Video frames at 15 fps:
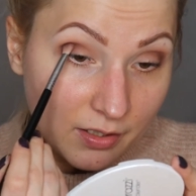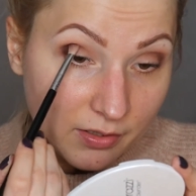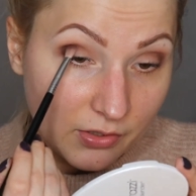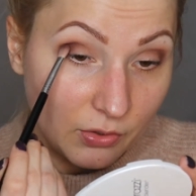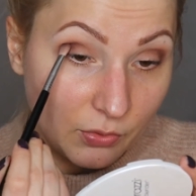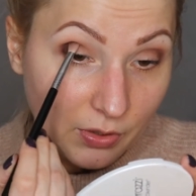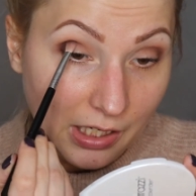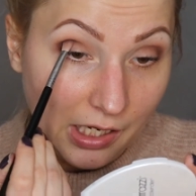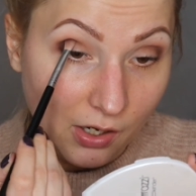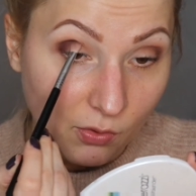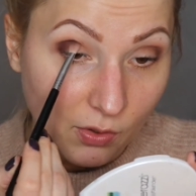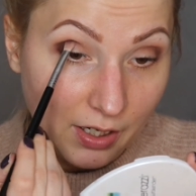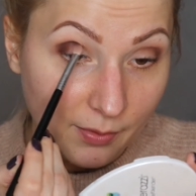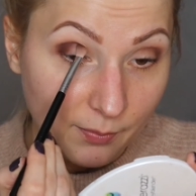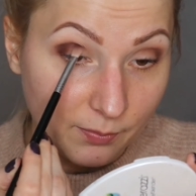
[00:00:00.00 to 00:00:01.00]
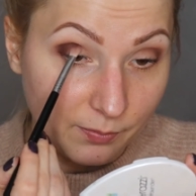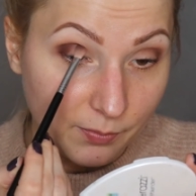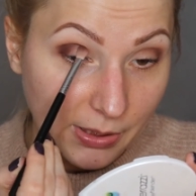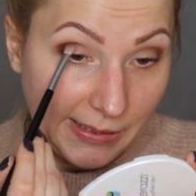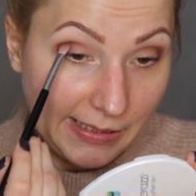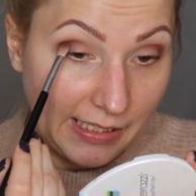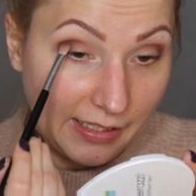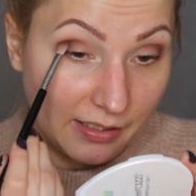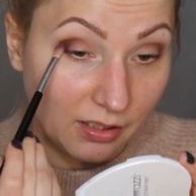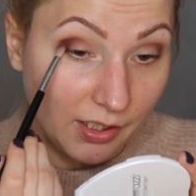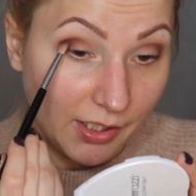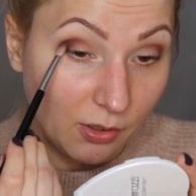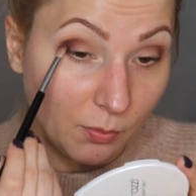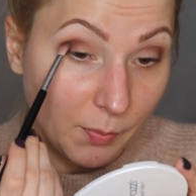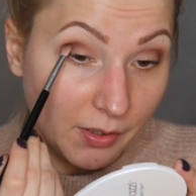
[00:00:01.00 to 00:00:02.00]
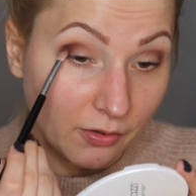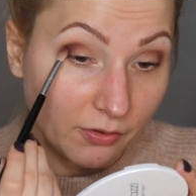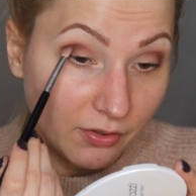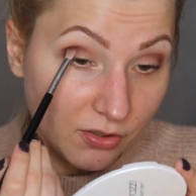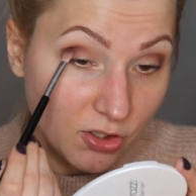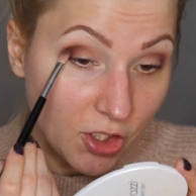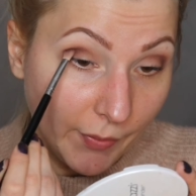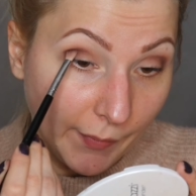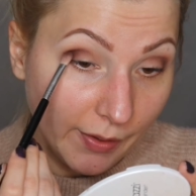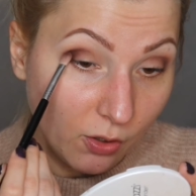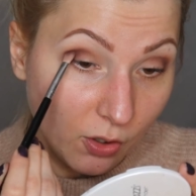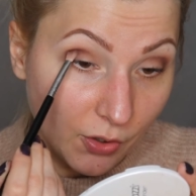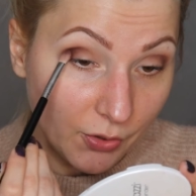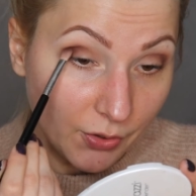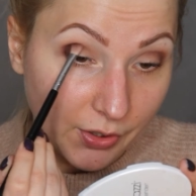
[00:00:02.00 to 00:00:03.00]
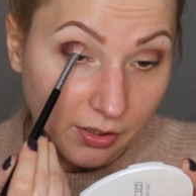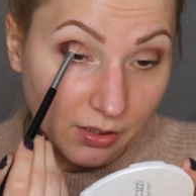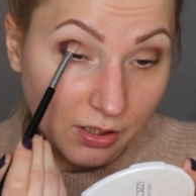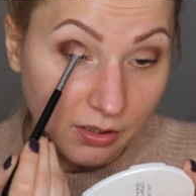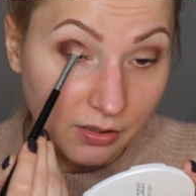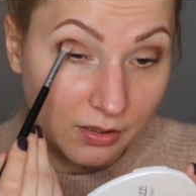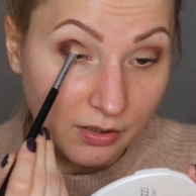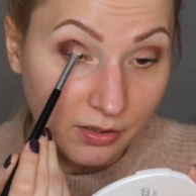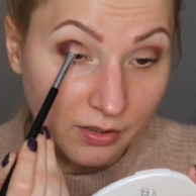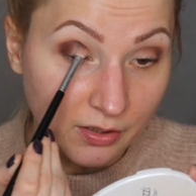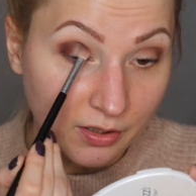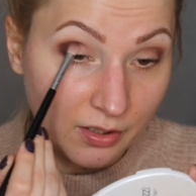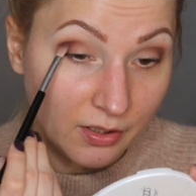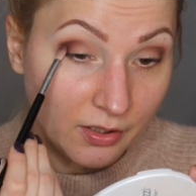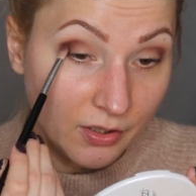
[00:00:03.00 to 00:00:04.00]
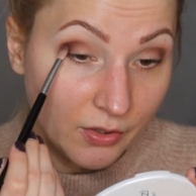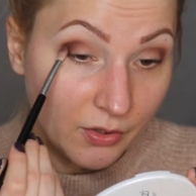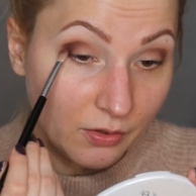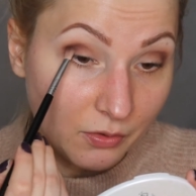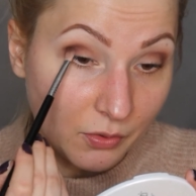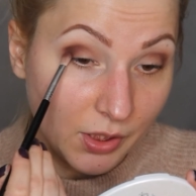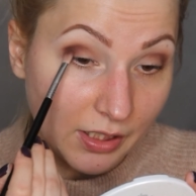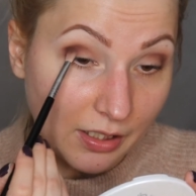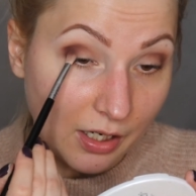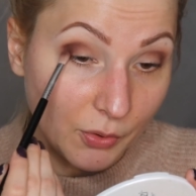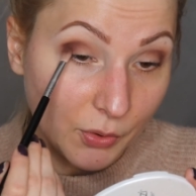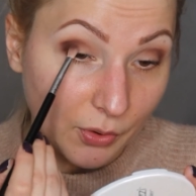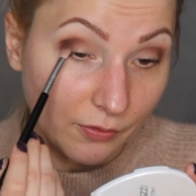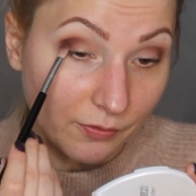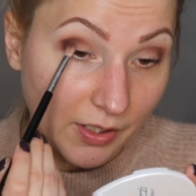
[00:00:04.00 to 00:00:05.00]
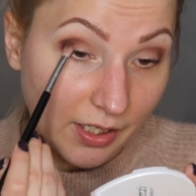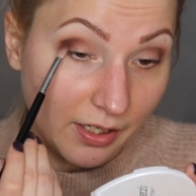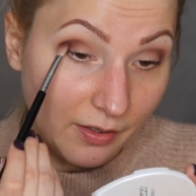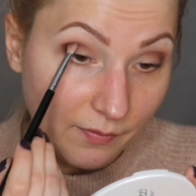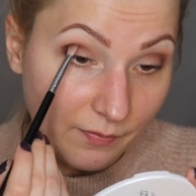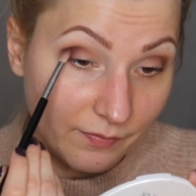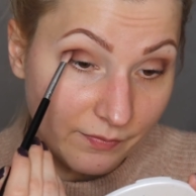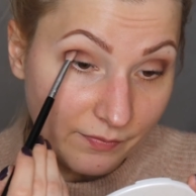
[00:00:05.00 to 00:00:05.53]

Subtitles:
So now I'm bringing a little bit of Cherry Cordial to the outer V.